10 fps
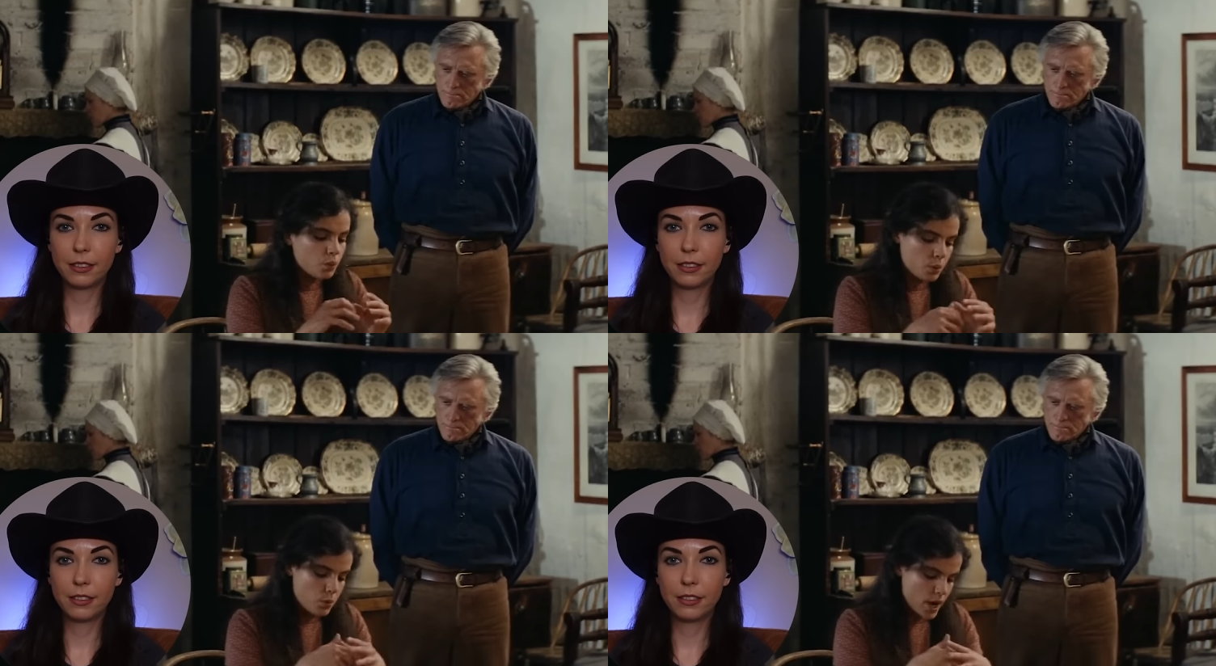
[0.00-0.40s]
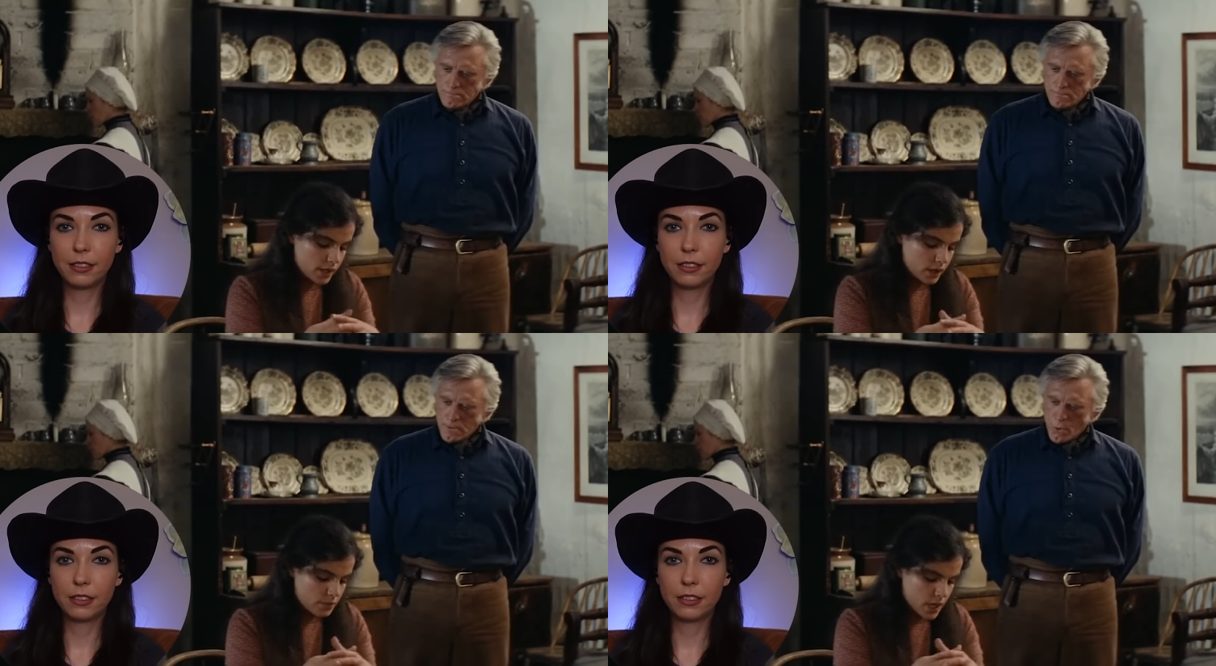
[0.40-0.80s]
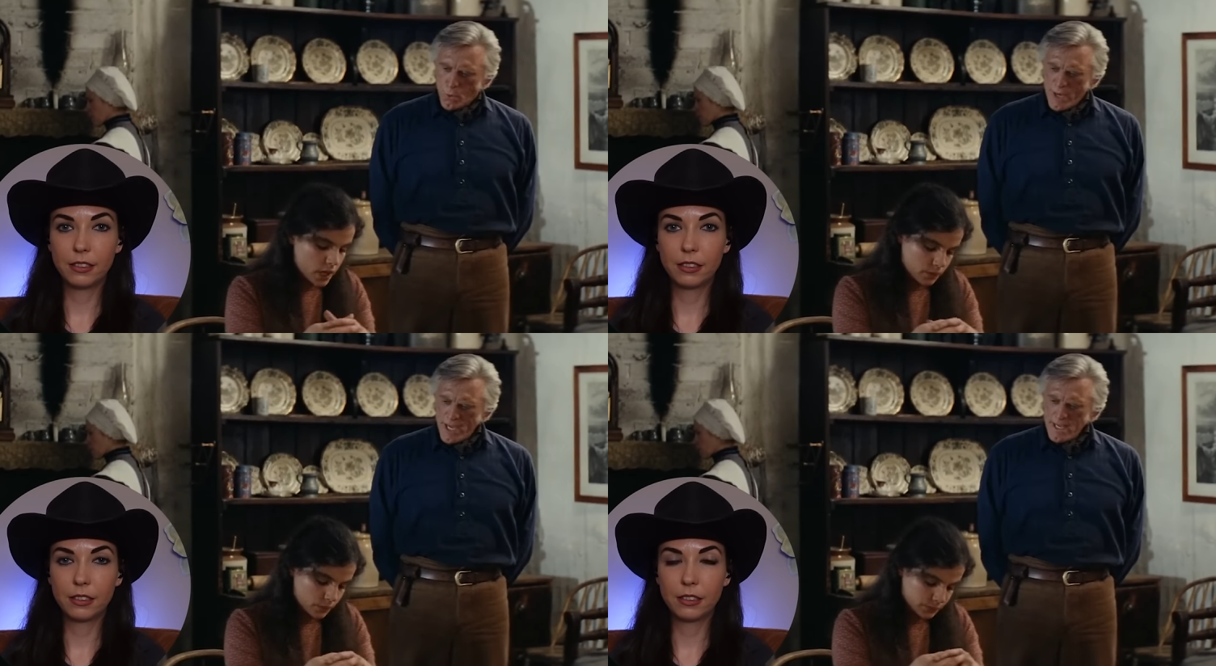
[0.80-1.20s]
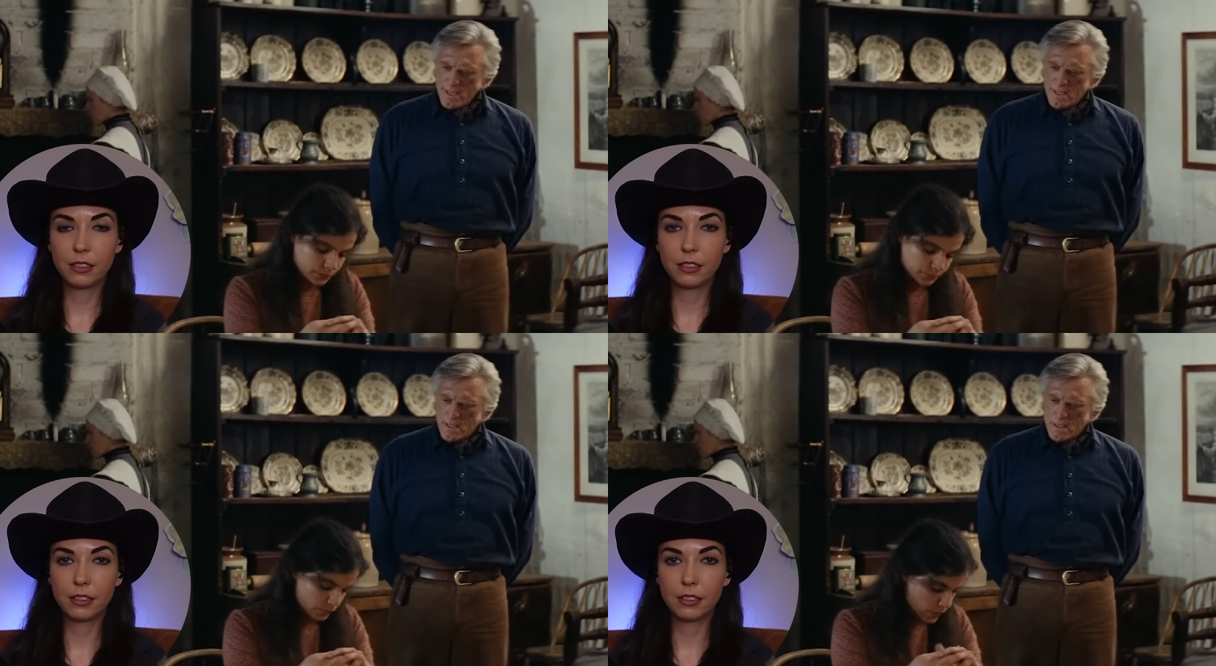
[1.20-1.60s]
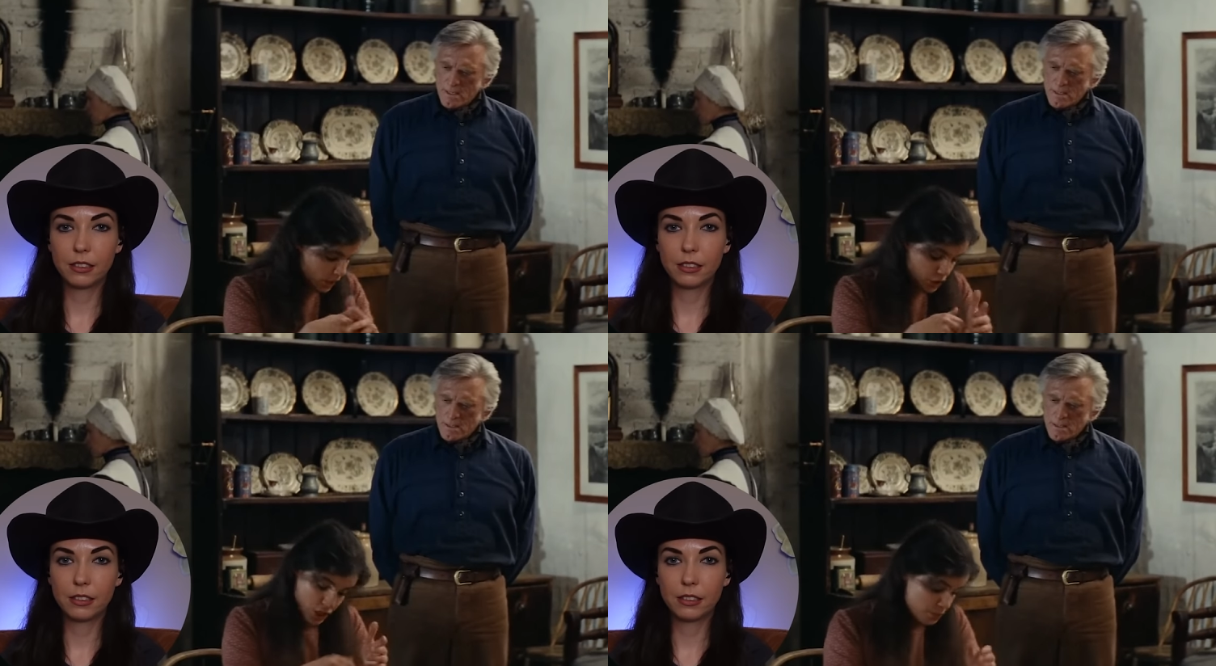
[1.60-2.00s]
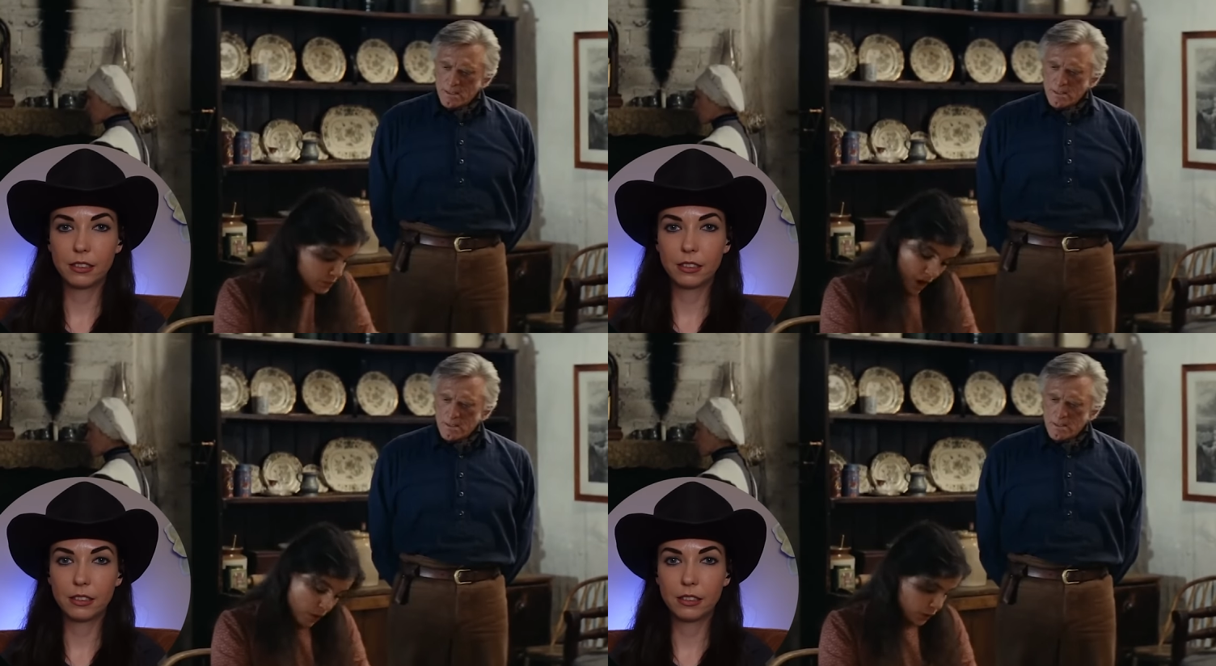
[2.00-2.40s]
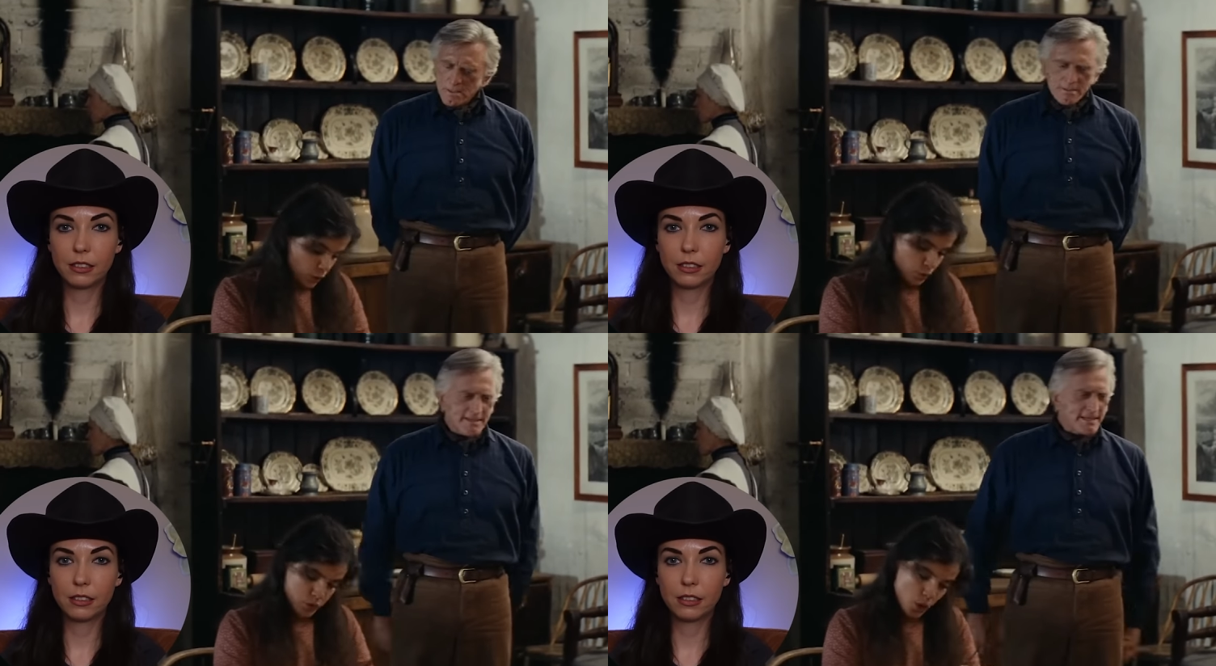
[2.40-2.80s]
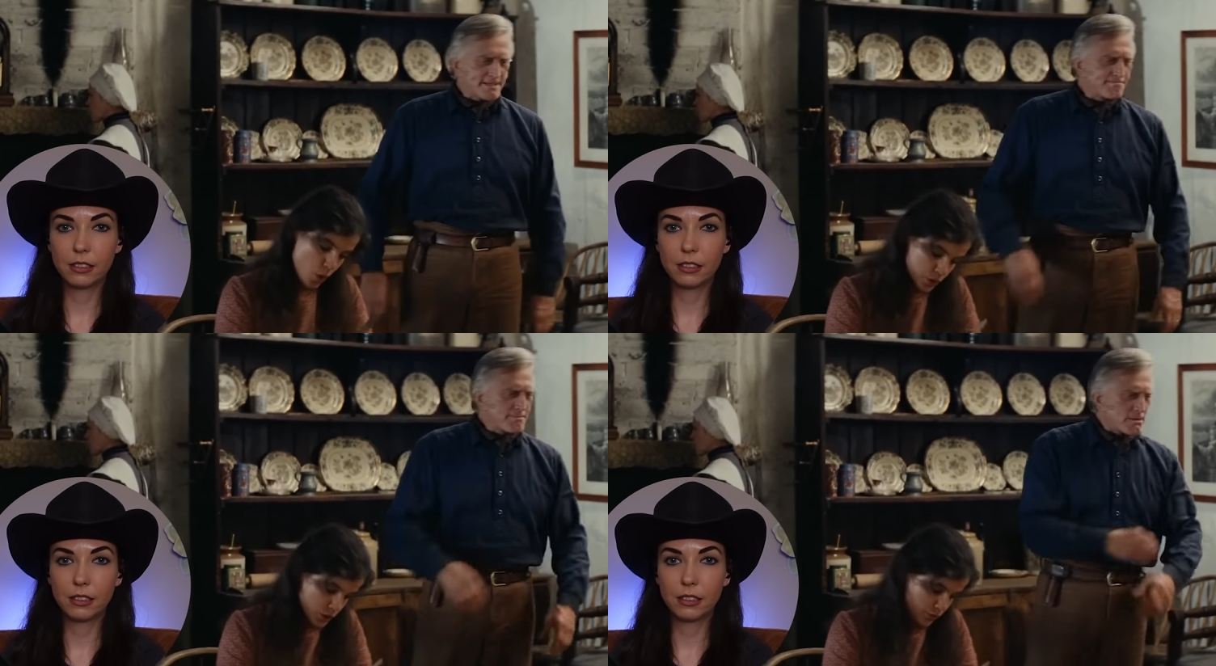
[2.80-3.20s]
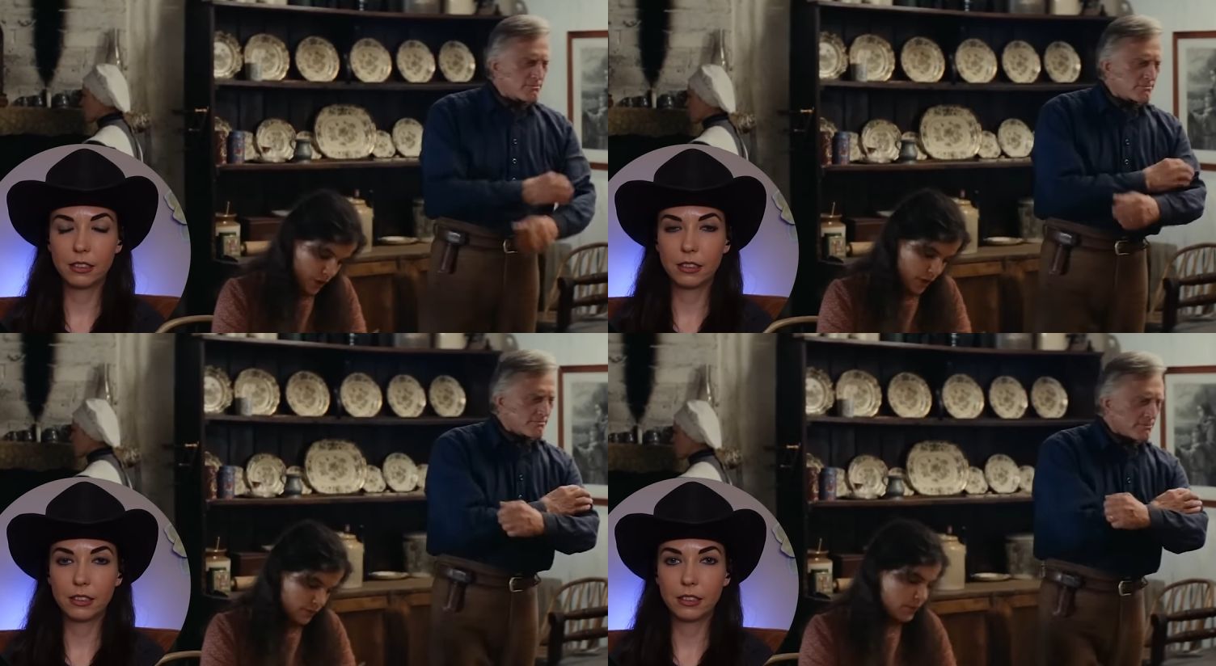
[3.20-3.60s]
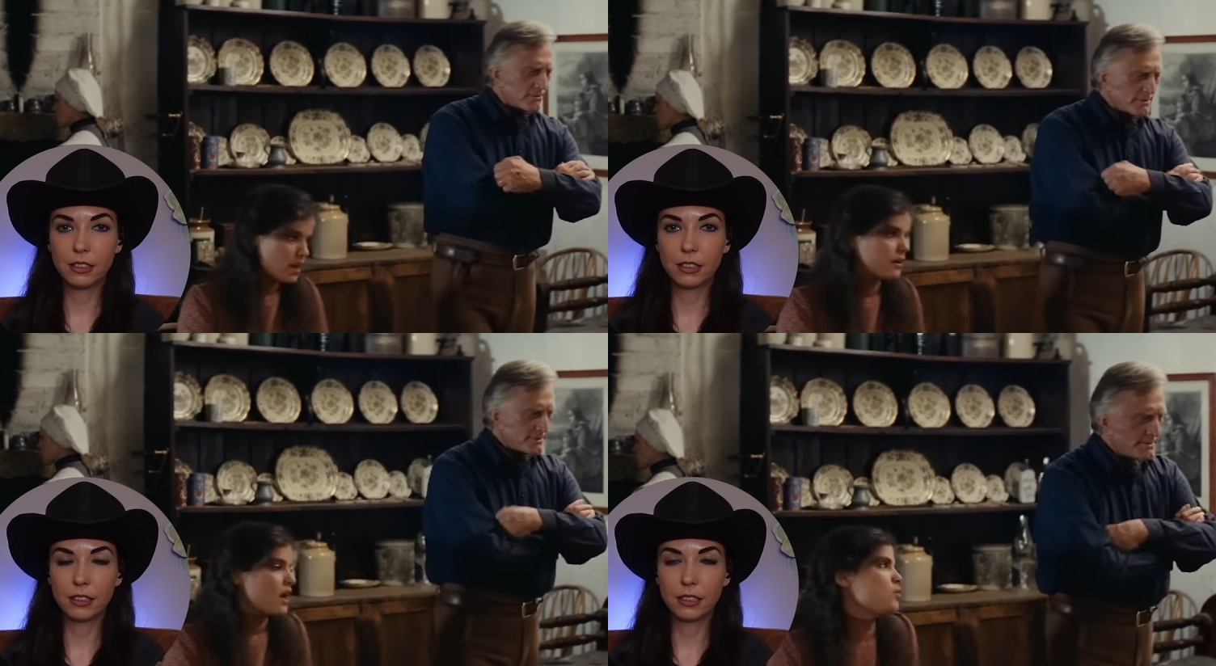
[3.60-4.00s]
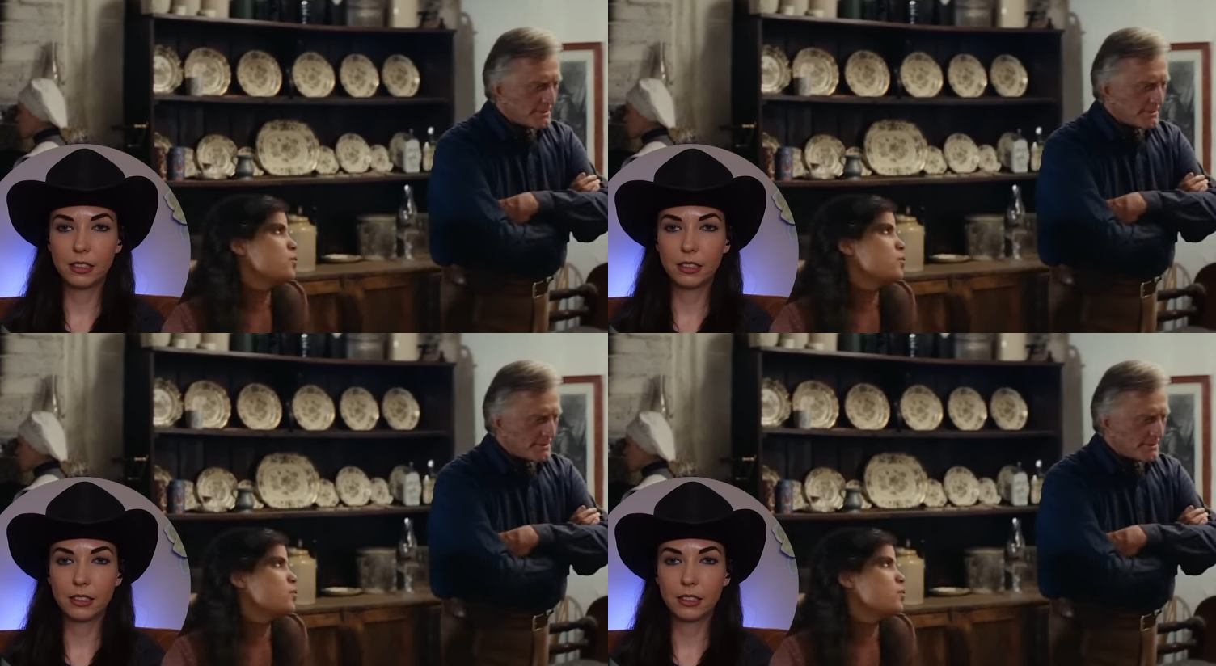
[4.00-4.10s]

Speaker 1: We were breaking him in. We? Jim's very good with horses. Mountain. Now